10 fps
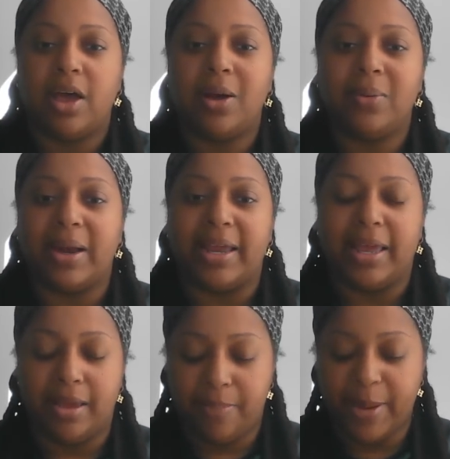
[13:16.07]
All right,
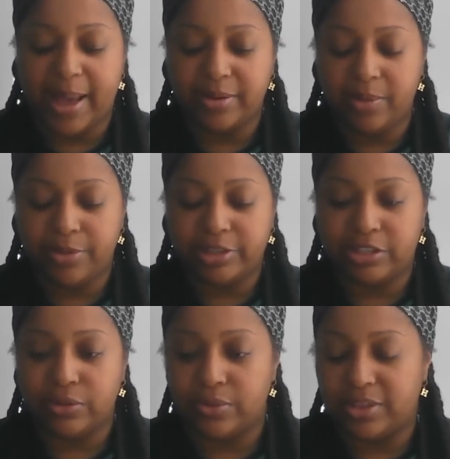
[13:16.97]
pound number
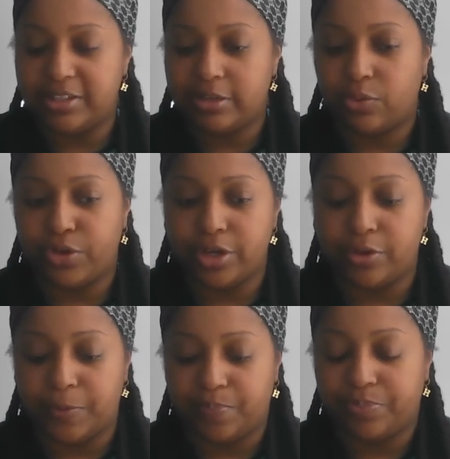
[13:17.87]
two. This is for
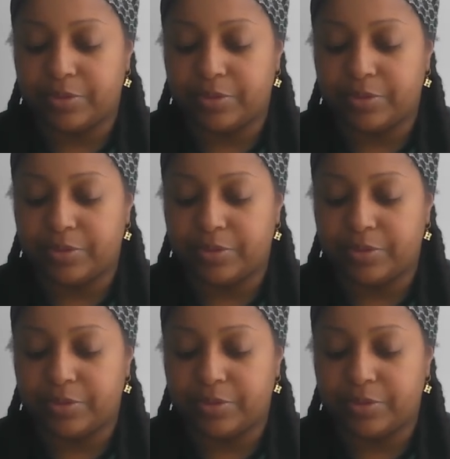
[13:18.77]
you.